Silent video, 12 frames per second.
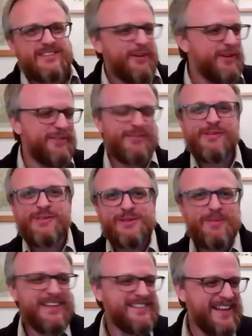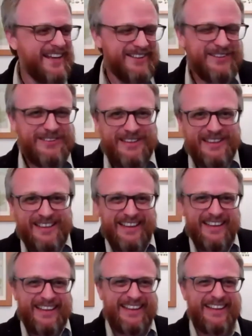sorry if it was a bit
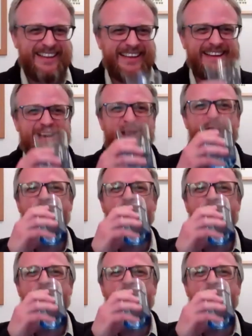technical.